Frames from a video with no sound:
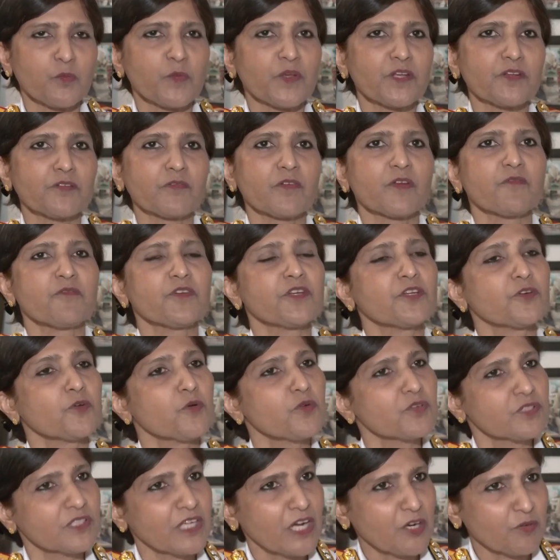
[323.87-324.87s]
We
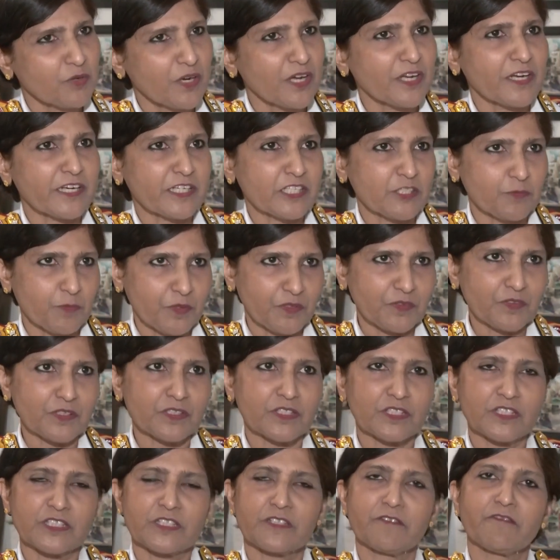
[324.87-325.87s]
wrote down our
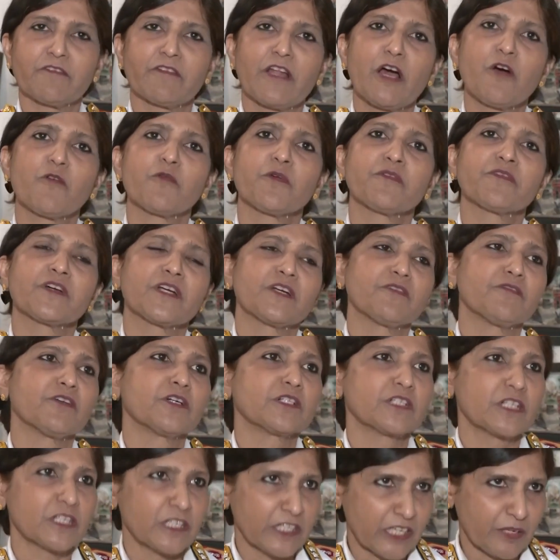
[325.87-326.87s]
experiences, and now we've
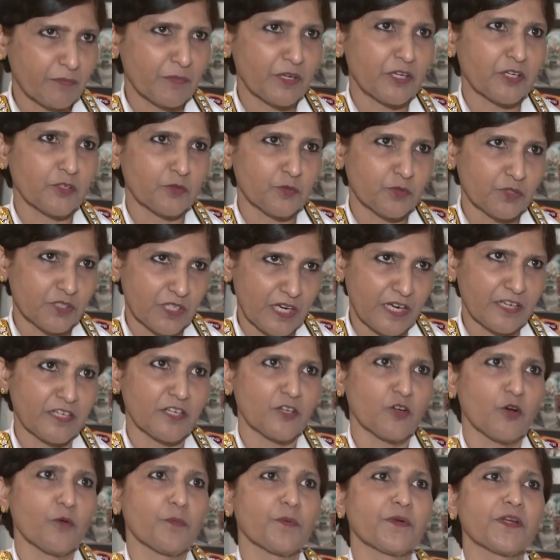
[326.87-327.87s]
converted them into
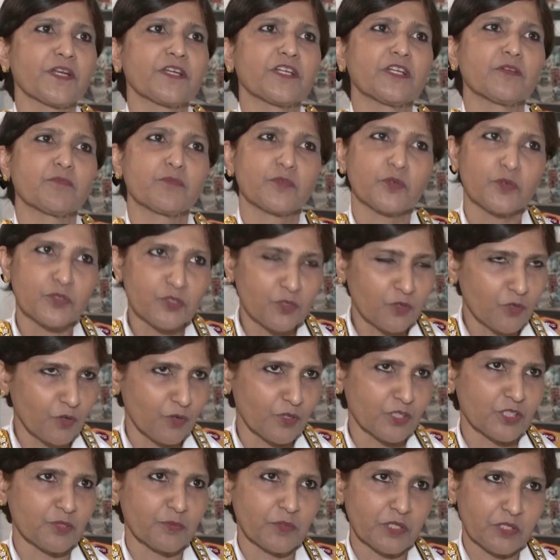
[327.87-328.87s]
standard operating
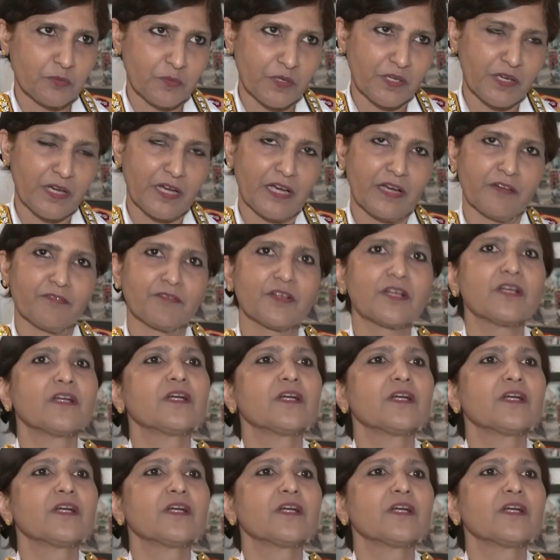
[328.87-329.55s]
protocols, which we have,